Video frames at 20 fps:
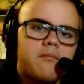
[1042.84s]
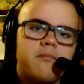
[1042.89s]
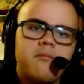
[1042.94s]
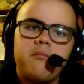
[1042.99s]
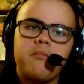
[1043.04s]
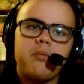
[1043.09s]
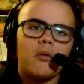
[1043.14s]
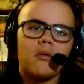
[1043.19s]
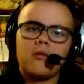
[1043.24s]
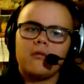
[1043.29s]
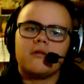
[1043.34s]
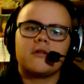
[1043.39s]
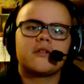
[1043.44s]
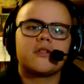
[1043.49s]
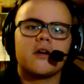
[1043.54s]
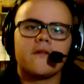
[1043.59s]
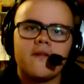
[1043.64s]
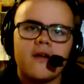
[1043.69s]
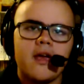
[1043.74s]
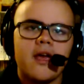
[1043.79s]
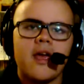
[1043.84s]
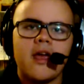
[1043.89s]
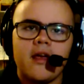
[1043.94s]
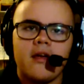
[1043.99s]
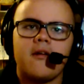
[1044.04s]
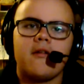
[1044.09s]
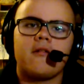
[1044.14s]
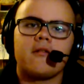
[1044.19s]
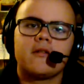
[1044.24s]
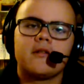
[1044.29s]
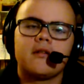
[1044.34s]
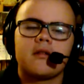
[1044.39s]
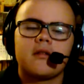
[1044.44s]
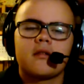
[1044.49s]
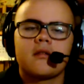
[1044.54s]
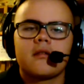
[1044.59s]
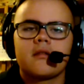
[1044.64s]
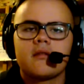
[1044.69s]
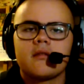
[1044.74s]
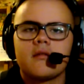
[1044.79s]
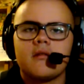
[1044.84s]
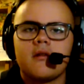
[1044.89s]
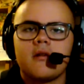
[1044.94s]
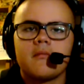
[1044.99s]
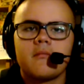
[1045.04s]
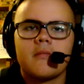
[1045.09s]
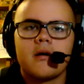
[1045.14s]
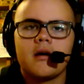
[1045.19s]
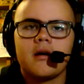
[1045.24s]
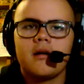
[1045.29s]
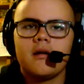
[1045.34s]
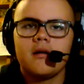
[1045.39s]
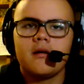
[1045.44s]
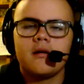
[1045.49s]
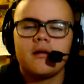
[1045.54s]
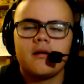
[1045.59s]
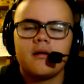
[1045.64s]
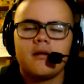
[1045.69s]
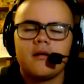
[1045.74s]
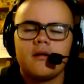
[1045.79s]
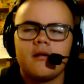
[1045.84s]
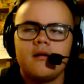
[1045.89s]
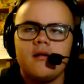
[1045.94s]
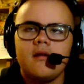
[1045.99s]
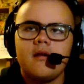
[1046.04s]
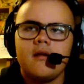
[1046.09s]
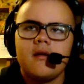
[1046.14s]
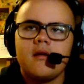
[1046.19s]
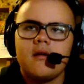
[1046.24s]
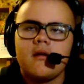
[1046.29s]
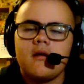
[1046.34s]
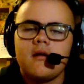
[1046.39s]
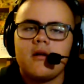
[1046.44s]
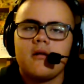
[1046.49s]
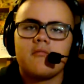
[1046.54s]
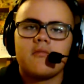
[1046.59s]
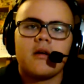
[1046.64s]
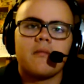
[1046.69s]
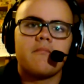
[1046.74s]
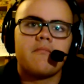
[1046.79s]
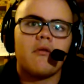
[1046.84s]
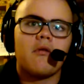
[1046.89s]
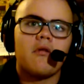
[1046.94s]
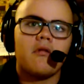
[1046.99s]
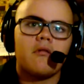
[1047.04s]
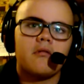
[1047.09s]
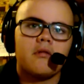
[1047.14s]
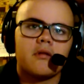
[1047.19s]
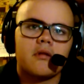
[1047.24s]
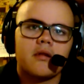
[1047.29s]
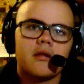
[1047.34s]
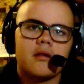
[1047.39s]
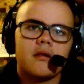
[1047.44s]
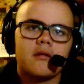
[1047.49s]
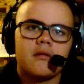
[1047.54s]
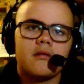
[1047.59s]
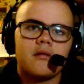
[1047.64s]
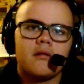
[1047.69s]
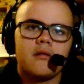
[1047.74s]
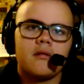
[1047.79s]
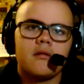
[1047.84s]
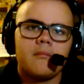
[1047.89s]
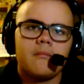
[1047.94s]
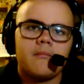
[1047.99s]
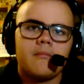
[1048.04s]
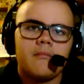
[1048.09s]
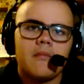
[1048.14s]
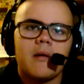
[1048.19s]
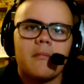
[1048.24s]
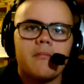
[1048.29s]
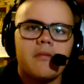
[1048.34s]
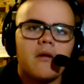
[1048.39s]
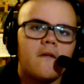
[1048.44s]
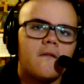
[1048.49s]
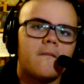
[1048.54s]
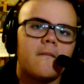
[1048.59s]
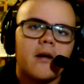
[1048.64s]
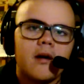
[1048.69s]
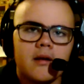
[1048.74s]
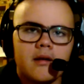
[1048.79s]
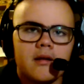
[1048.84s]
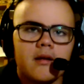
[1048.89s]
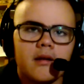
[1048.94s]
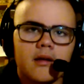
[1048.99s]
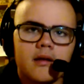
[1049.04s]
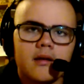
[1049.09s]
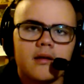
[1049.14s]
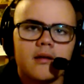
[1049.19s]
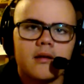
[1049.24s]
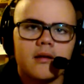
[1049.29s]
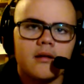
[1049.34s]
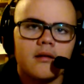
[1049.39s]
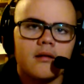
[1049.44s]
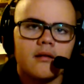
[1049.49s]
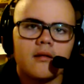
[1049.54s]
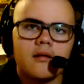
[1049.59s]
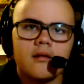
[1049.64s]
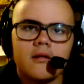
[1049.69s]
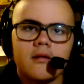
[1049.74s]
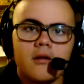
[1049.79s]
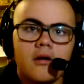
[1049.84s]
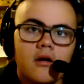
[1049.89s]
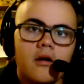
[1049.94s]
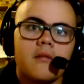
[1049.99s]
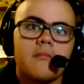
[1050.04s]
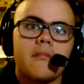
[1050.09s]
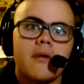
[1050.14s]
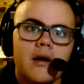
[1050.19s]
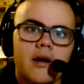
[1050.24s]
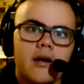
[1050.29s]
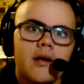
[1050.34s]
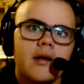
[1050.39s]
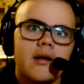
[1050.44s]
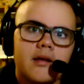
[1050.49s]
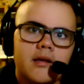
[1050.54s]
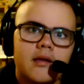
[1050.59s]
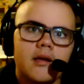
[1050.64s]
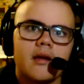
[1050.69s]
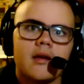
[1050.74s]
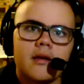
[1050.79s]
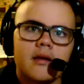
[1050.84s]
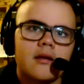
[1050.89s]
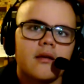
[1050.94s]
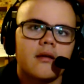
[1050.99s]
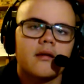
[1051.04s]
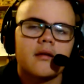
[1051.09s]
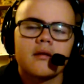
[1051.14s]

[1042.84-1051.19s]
bulge of hair just on my balls and above my dick and on my dick.